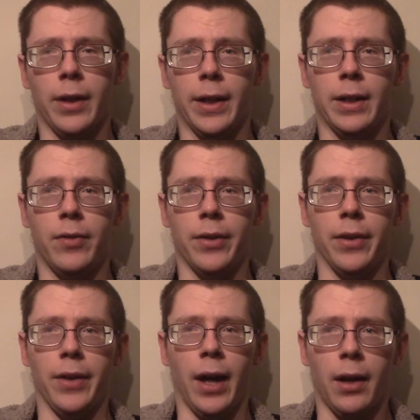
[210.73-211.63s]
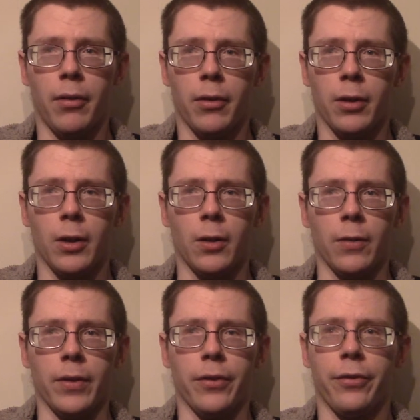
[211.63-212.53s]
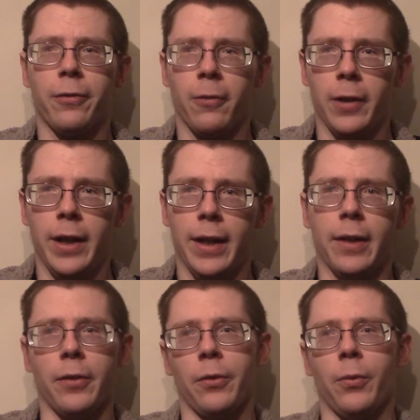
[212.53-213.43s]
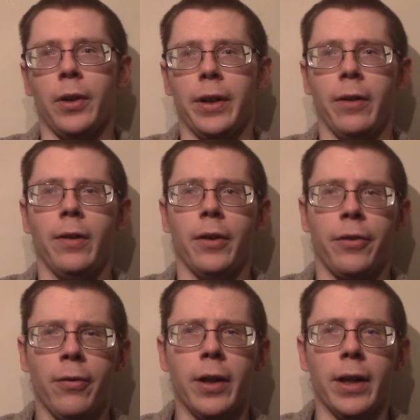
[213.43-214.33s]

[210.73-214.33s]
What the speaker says: and if it's $1 or if it's free, because there's one near here that's free.